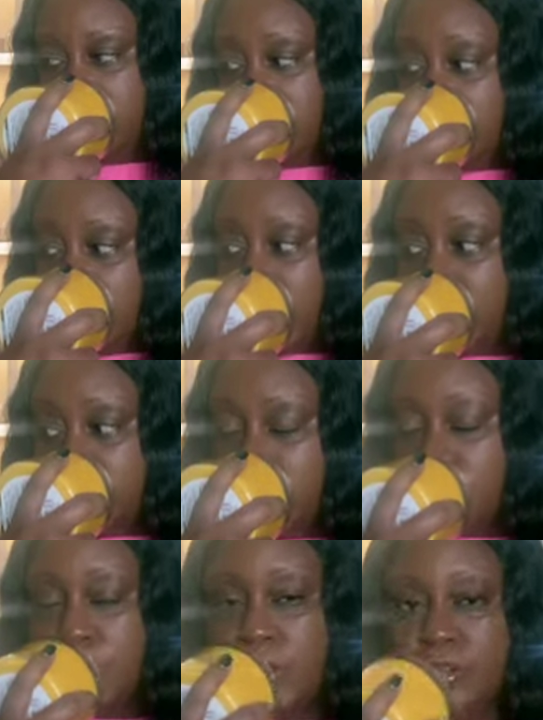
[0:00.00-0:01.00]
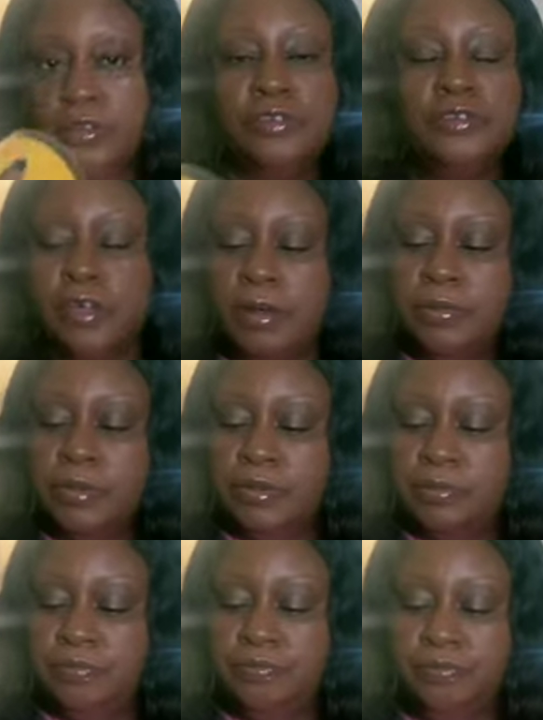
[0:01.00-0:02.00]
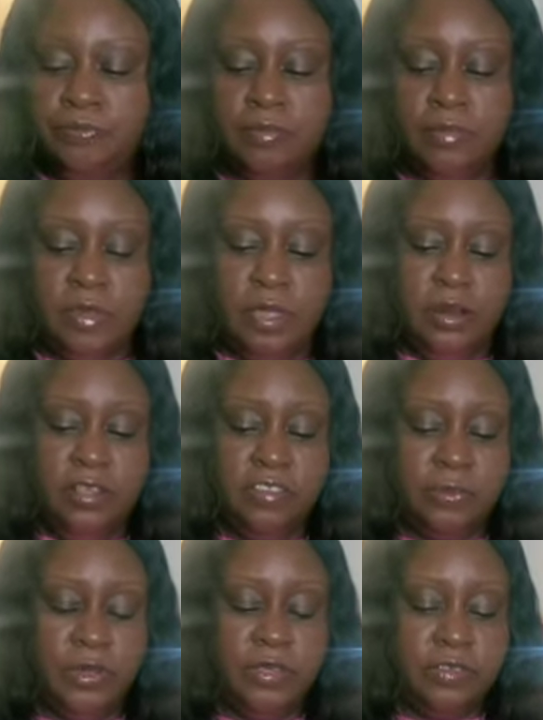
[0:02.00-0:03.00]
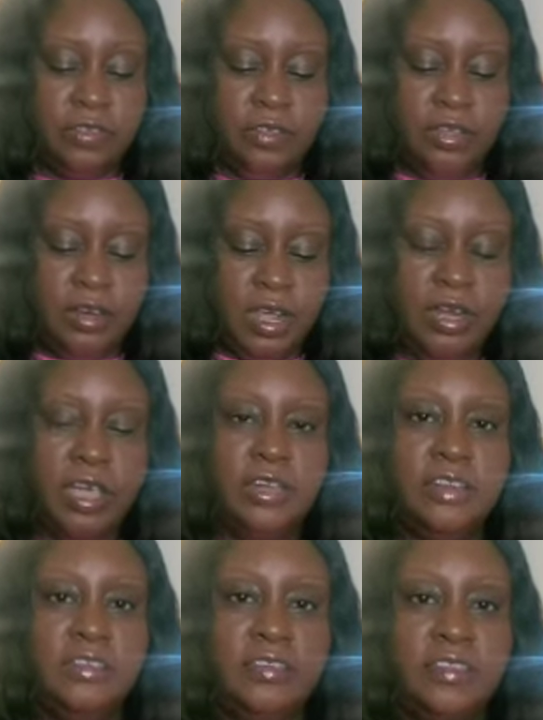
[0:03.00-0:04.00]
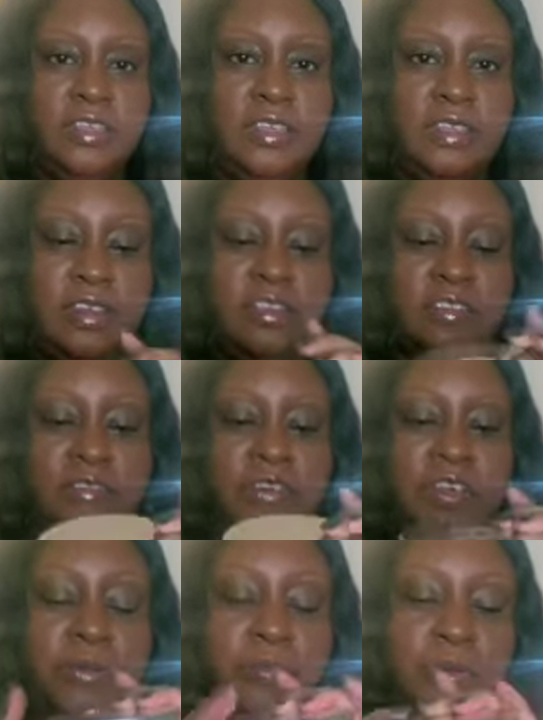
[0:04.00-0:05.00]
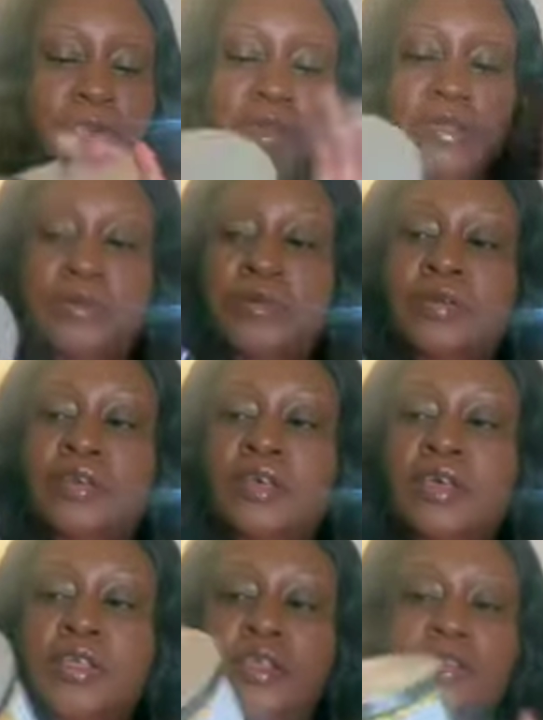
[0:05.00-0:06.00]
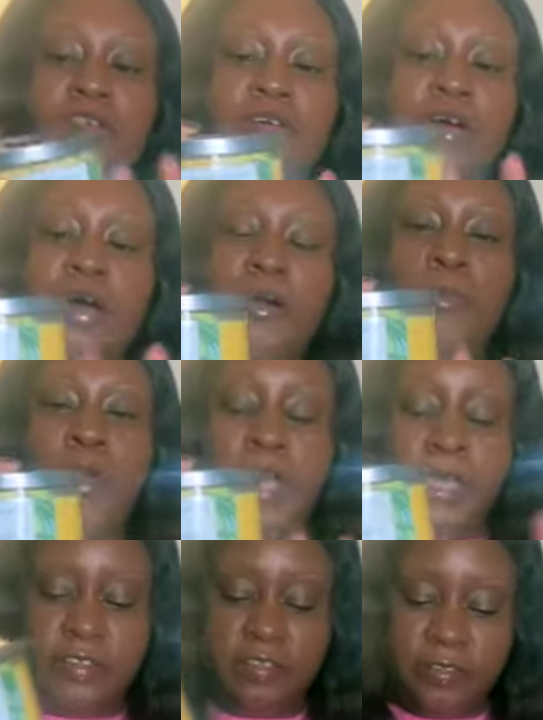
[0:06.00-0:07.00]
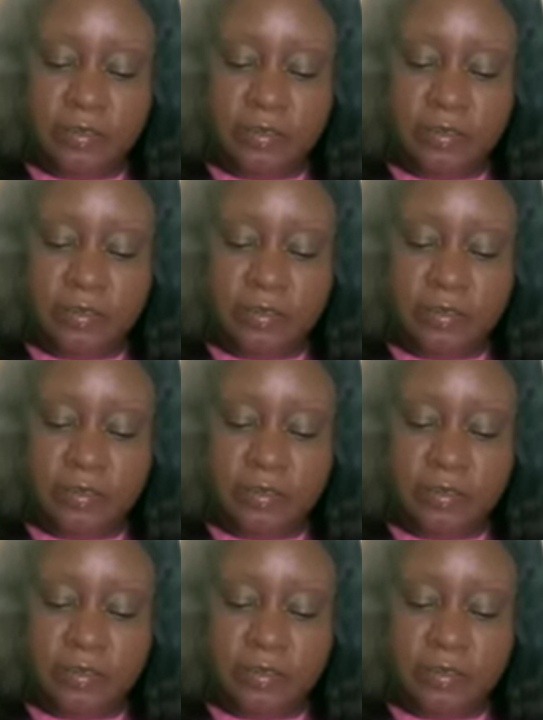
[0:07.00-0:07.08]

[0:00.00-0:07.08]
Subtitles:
but I do smell the cucumber, and it smells good. I like this scent, and it's a very pretty one, the wax.